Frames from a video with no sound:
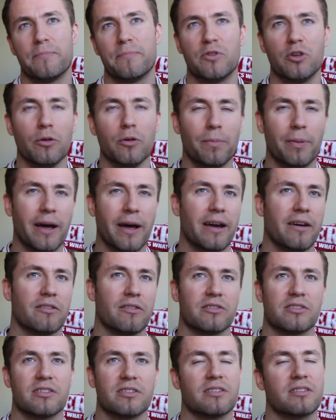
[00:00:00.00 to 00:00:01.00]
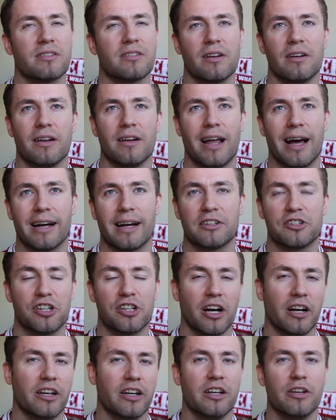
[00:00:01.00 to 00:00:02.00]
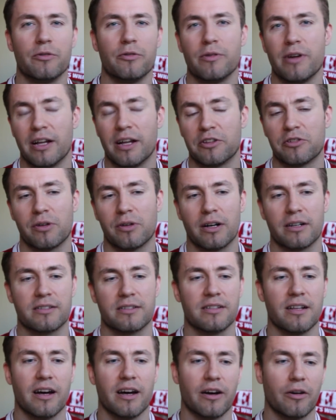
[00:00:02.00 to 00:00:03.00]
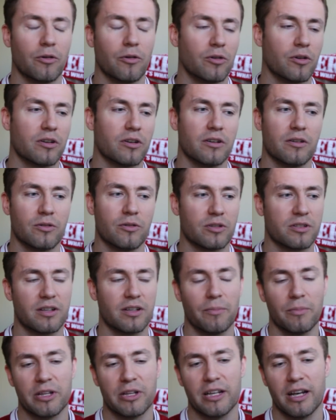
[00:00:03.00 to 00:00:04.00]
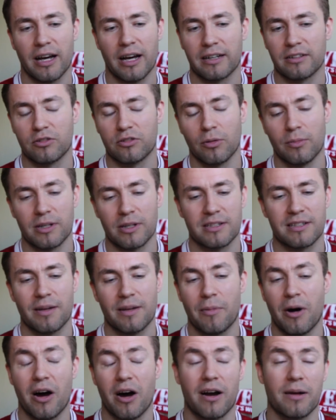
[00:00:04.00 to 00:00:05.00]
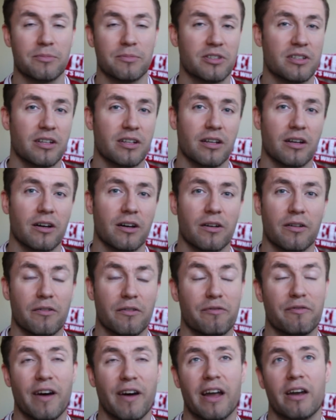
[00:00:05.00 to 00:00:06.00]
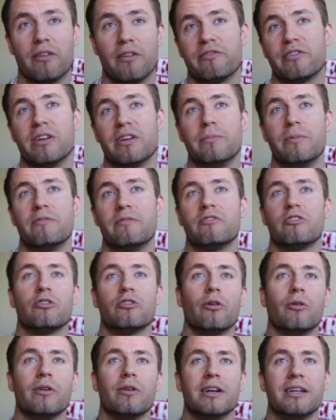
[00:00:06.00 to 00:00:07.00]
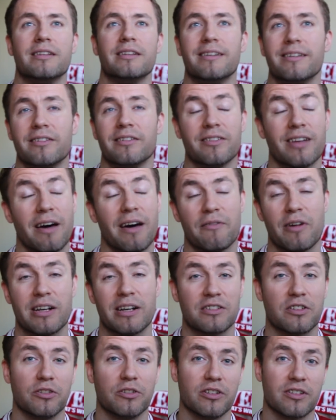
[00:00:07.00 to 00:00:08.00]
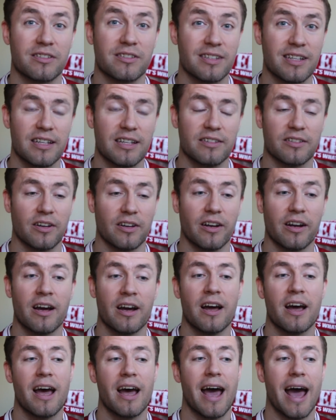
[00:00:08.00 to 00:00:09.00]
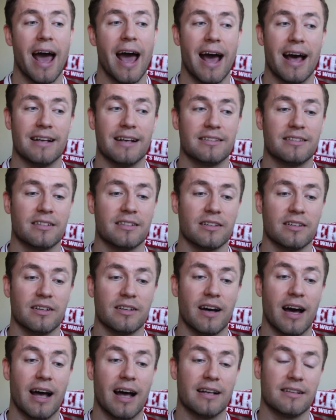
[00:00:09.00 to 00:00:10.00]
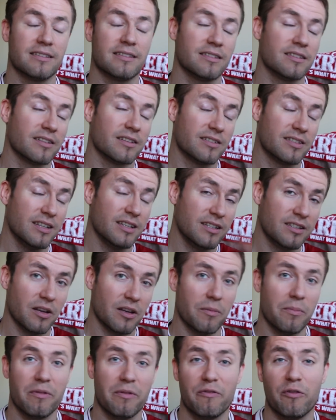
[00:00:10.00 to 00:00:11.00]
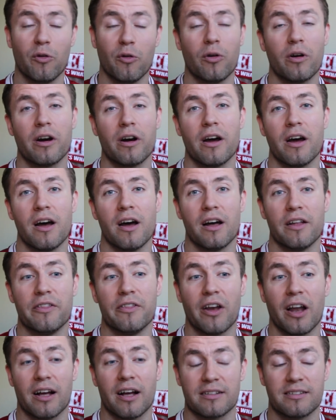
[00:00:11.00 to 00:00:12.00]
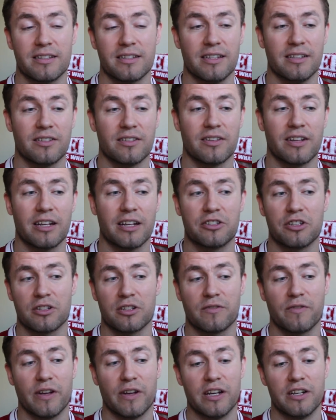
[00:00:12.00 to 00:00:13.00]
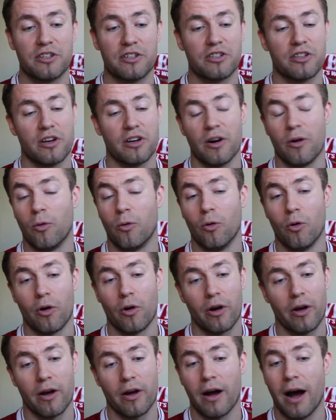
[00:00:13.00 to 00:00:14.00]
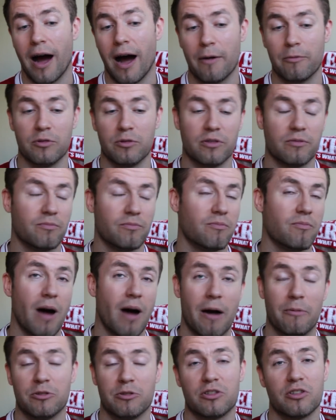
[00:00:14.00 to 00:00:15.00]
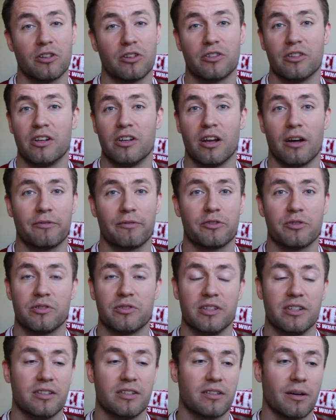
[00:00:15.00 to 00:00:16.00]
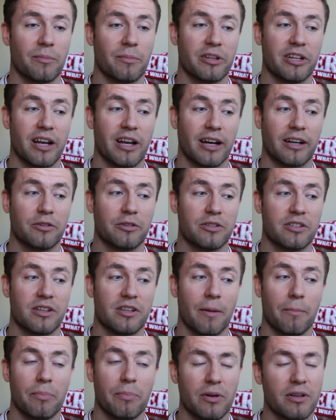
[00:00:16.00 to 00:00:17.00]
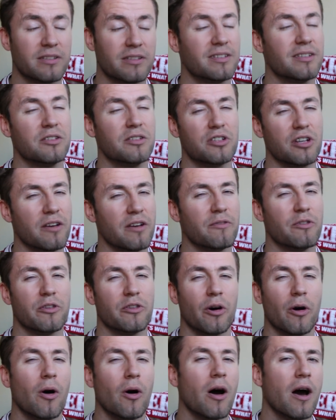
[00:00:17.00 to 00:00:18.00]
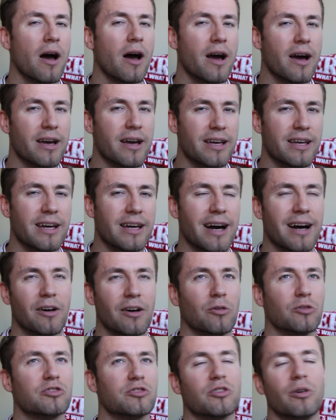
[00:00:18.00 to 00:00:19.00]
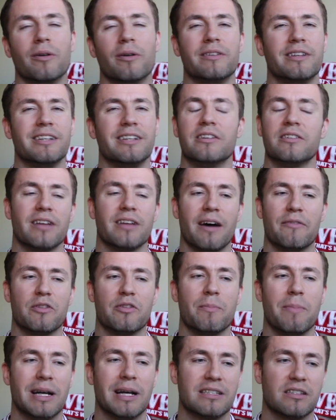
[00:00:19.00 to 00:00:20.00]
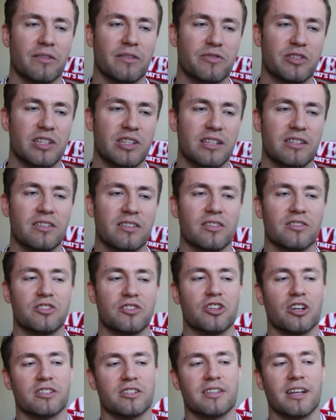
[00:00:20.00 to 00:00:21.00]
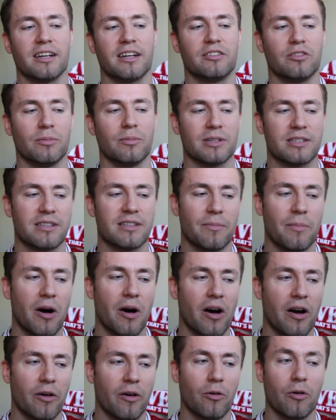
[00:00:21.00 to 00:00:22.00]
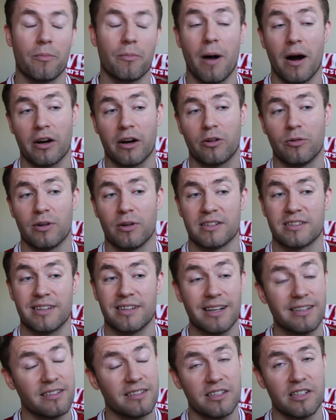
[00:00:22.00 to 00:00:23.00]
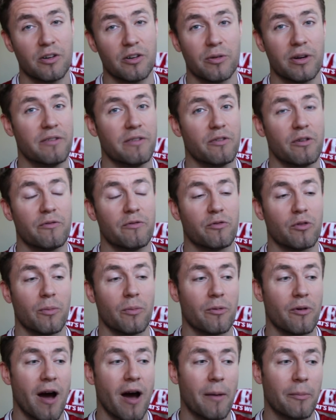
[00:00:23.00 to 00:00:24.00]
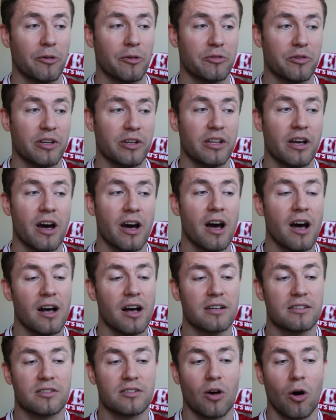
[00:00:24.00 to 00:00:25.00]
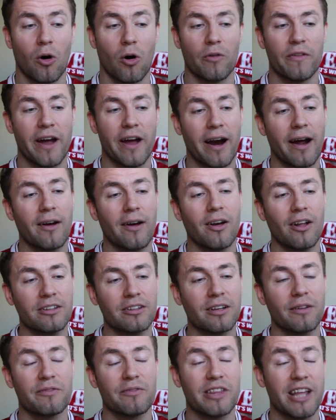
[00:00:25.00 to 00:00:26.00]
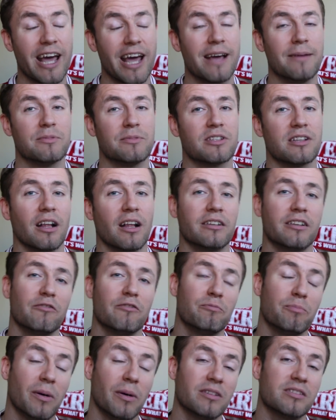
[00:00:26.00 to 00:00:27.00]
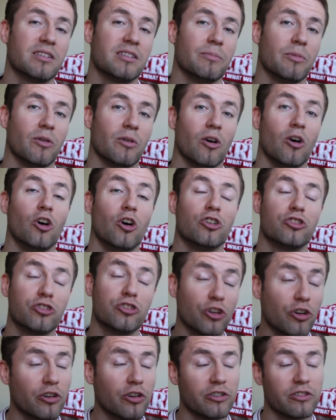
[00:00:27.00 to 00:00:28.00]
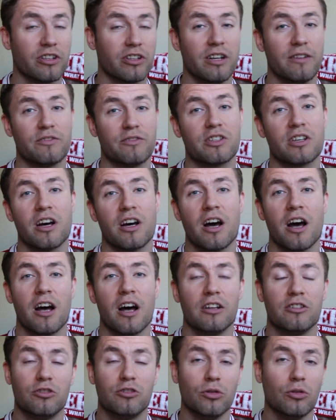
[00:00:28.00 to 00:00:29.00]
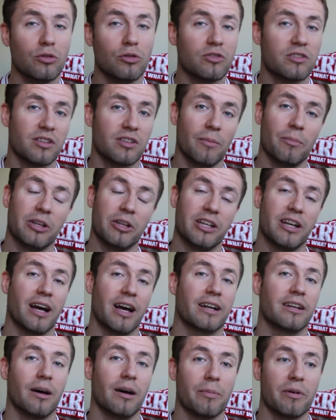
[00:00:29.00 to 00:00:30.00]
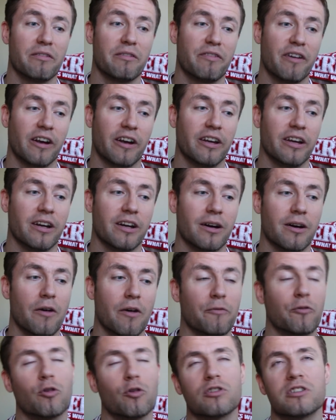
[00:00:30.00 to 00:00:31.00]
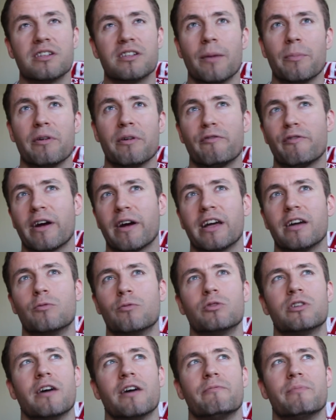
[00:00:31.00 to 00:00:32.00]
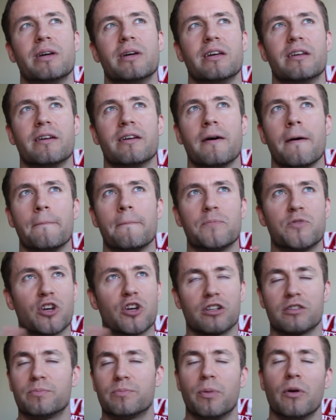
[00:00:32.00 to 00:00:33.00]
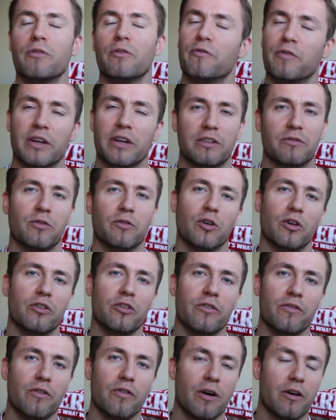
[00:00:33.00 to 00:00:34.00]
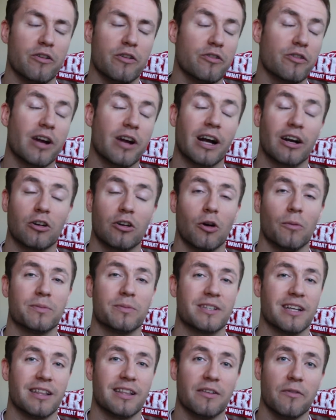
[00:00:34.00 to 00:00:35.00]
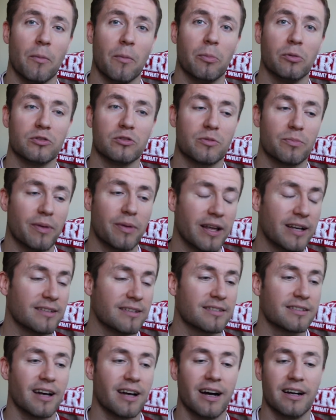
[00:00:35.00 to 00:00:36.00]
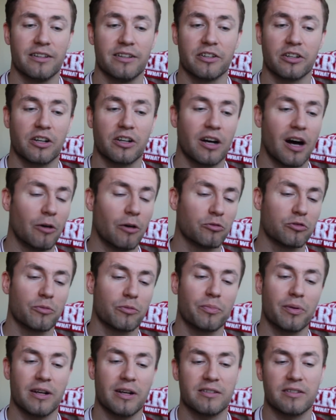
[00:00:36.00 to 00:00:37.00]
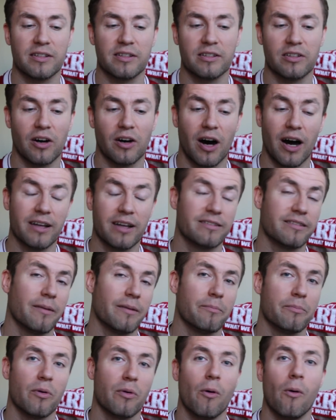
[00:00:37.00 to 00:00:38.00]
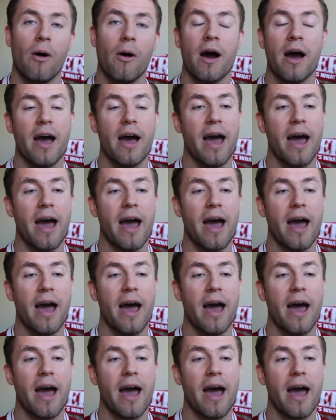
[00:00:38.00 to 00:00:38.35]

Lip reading: two players like Shaqiri and Draxler, or somebody like Thomas Lemar, I'm still a fan of him, even though he didn't have as good a season as the season before, the last season that just finished. Or I would certainly love to see somebody like Christian Pulisic, even though he also didn't have the best of seasons, just like Thomas Lemar, or Marco Asensio even from Real Madrid. So there are a lot of names, a lot of possible alternatives to somebody like Nabil Fekir. Of course, Nabil Fekir would have been just perfect for Jurgen Klopp's and Liverpool's playing style, the counter-pressing, the high tempo,